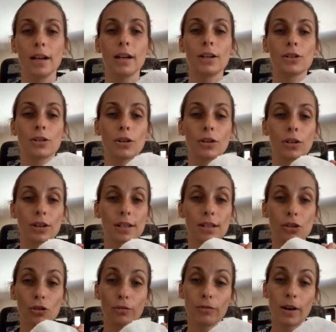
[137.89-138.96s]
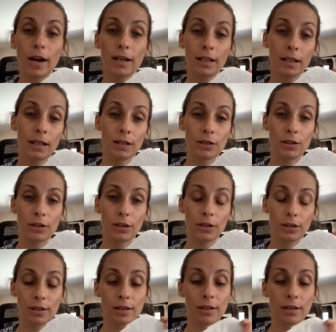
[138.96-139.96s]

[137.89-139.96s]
So this you'll find in inserts.